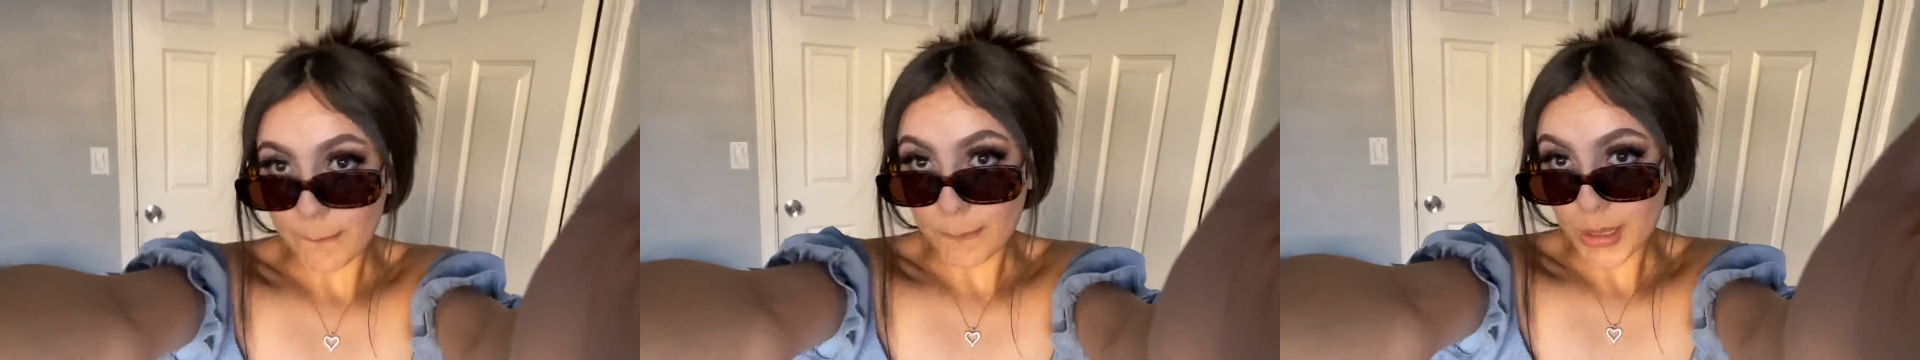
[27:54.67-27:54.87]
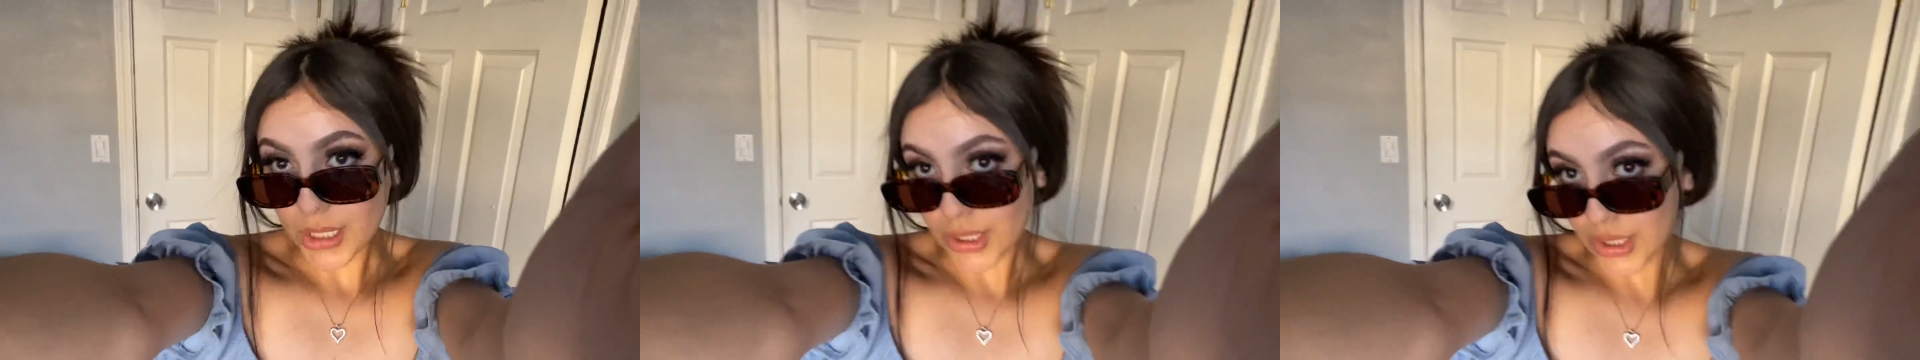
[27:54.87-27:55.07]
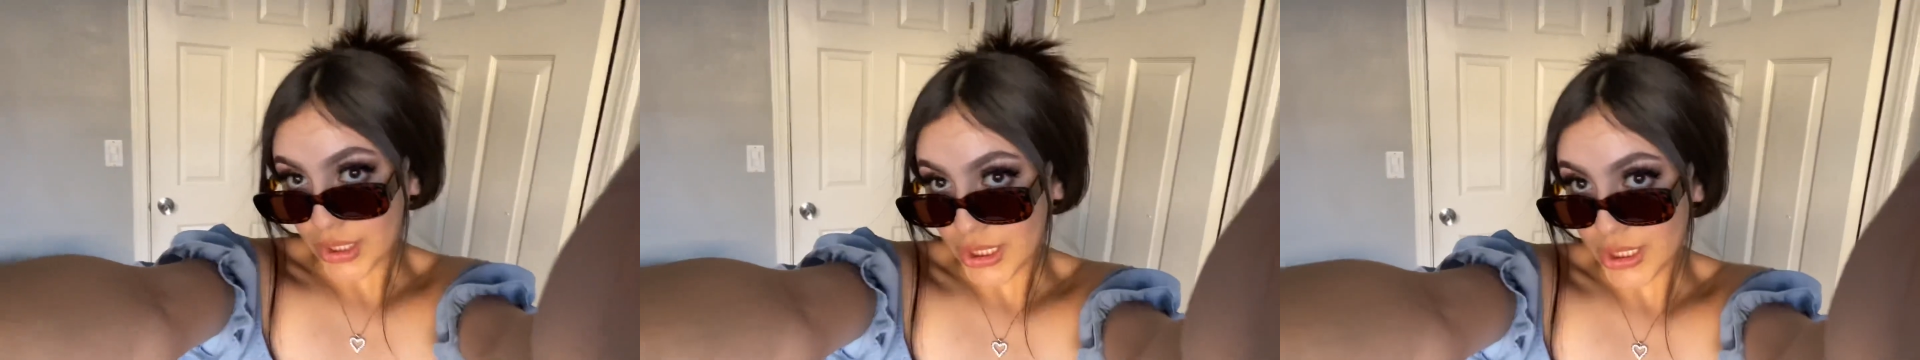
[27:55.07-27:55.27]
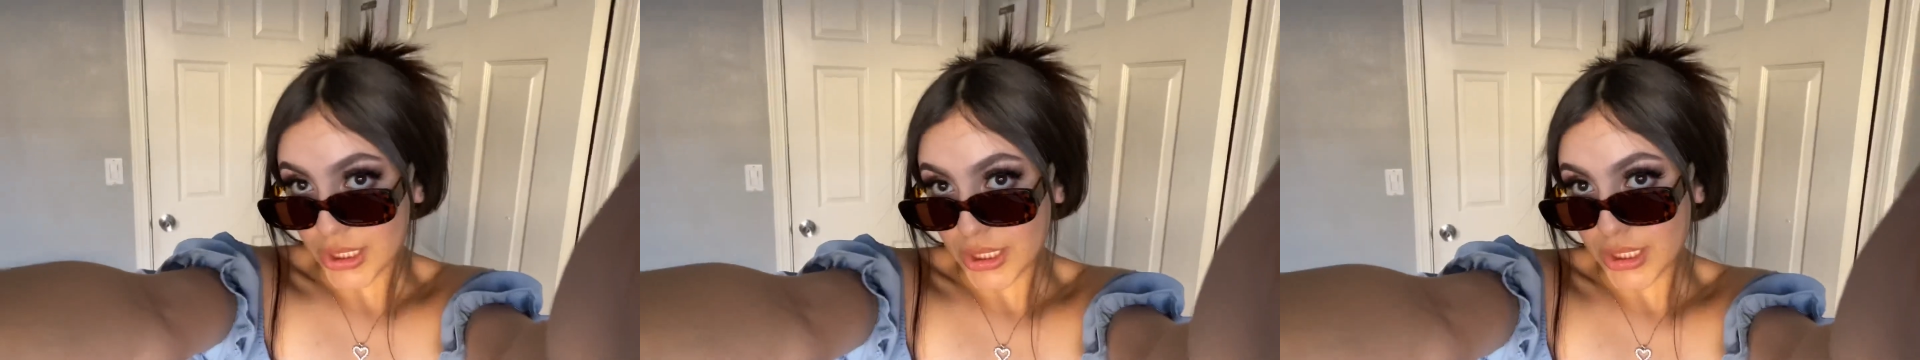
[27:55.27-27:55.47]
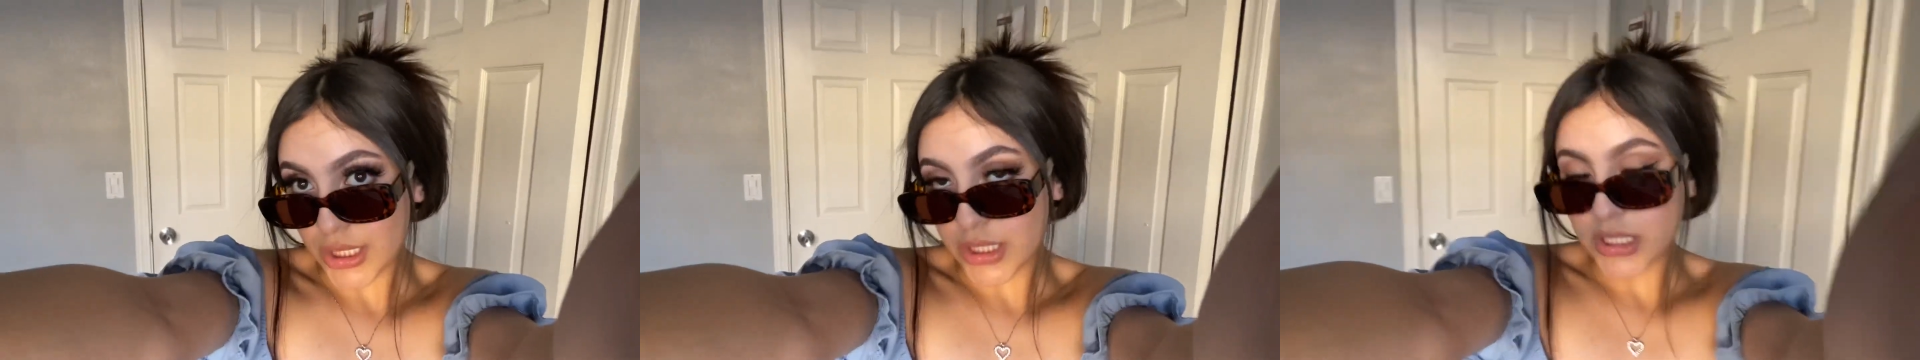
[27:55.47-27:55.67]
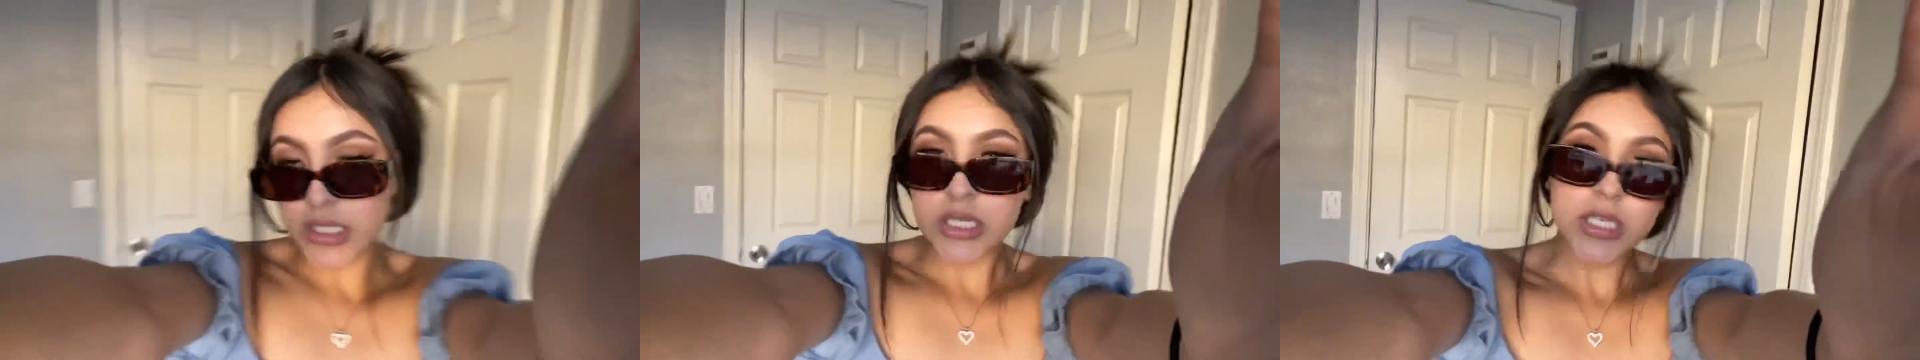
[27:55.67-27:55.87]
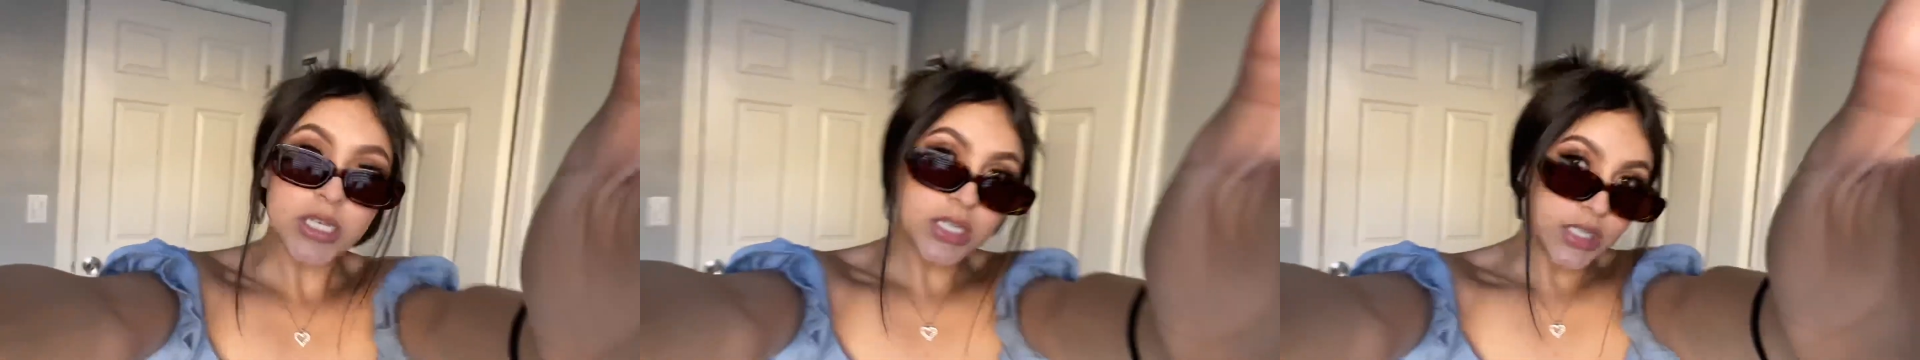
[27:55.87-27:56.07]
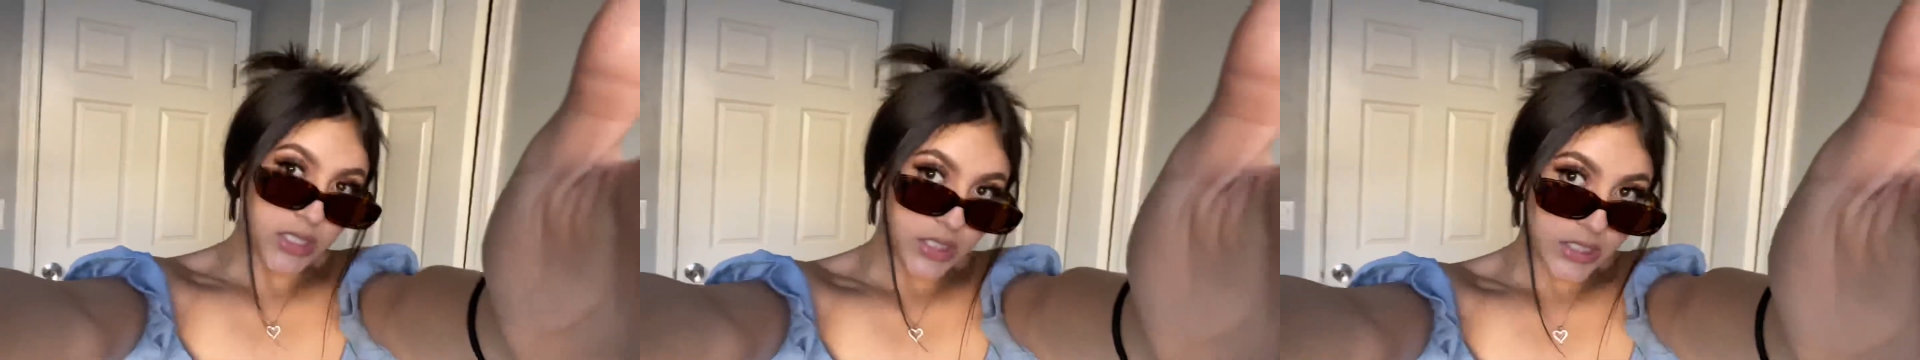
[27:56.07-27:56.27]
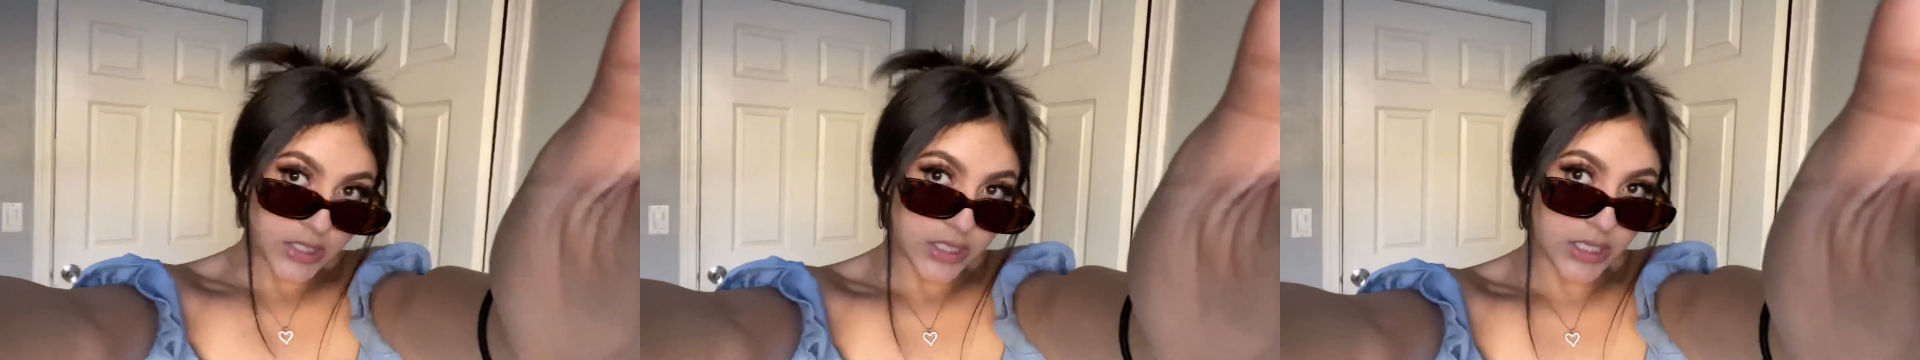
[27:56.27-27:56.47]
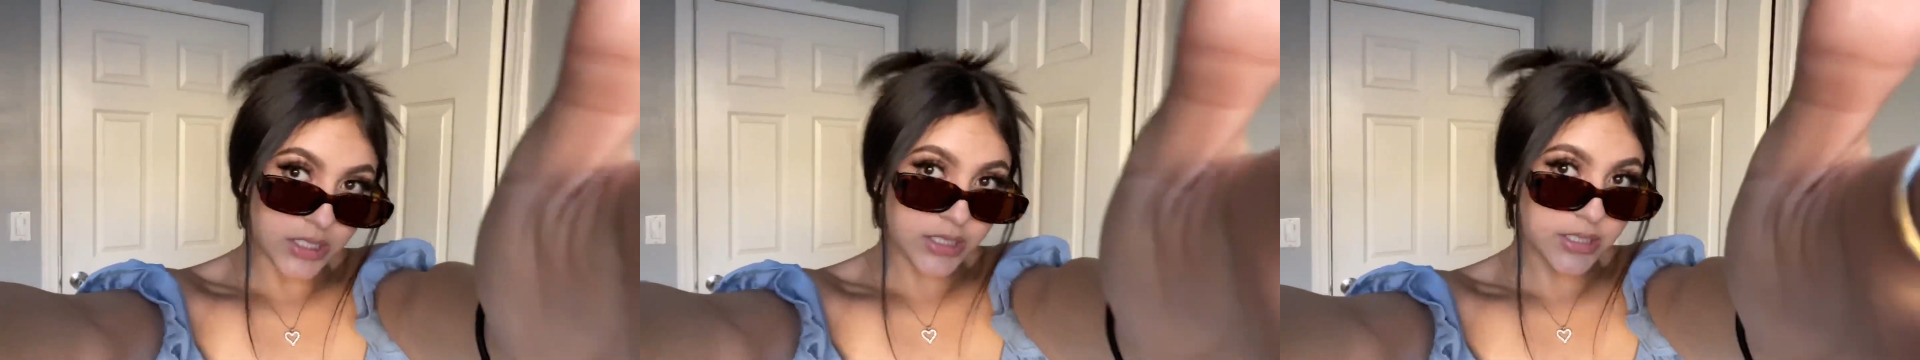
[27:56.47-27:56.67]
period.
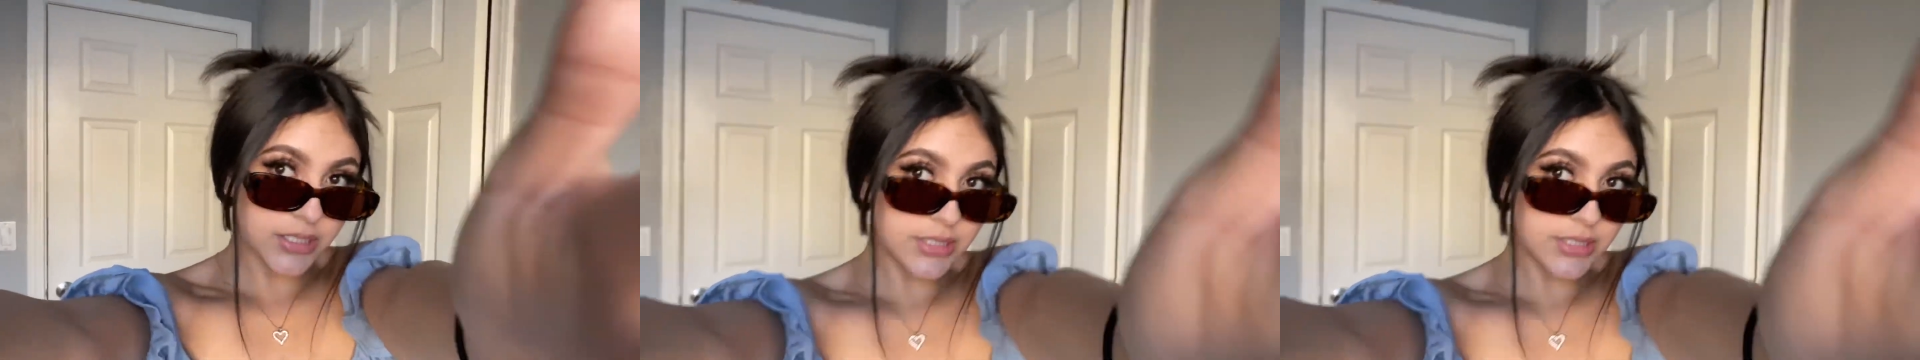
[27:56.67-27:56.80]
I think the